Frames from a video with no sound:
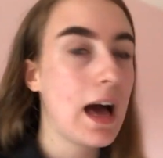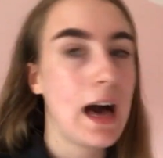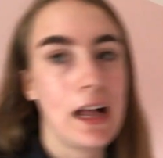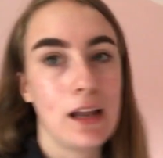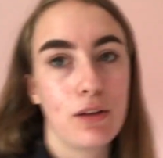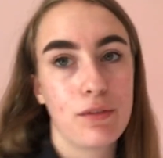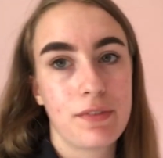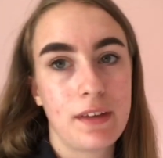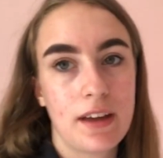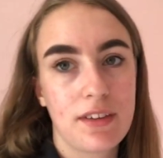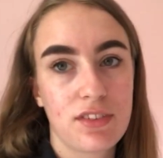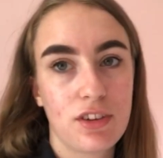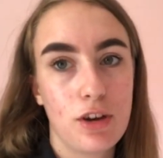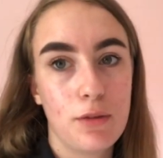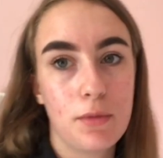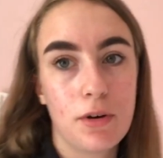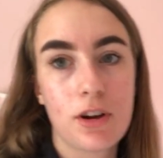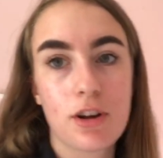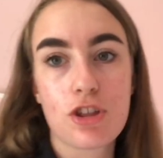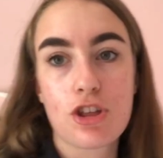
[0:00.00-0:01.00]
I love that
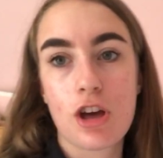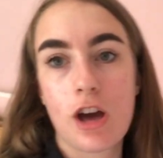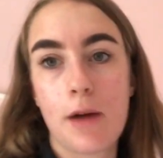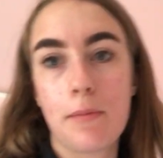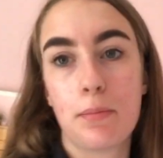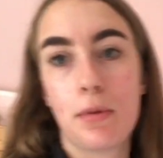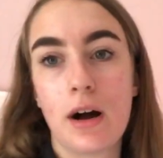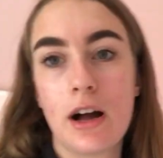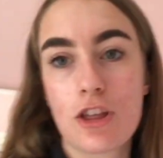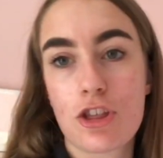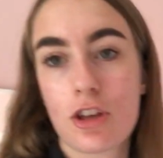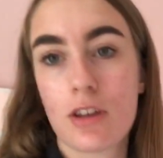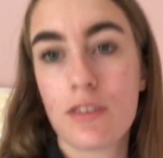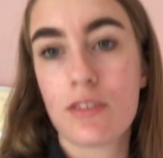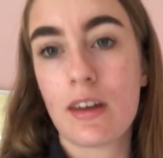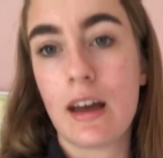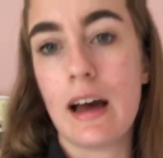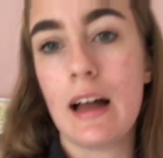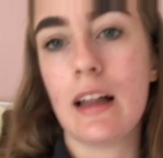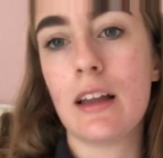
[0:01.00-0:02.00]
so much um, but as you
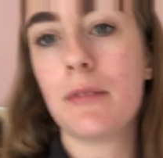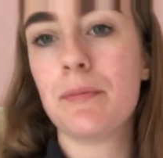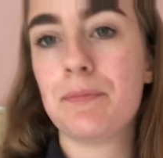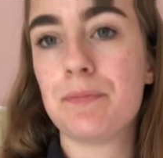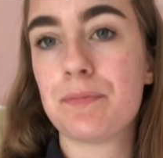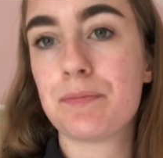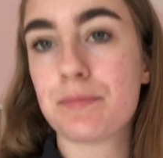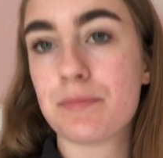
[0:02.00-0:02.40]
can tell